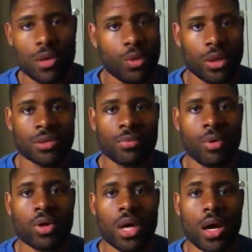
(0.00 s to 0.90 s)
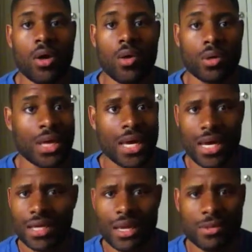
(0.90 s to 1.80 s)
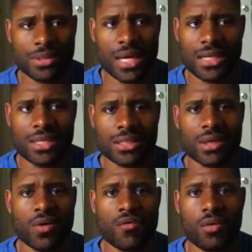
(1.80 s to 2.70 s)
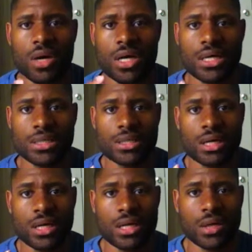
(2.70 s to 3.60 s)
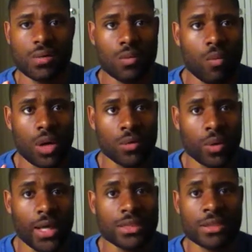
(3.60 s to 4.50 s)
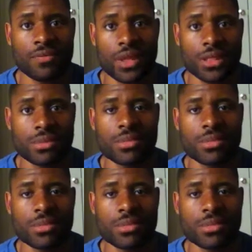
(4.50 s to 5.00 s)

We don't support our own. And that doesn't go for one race of things.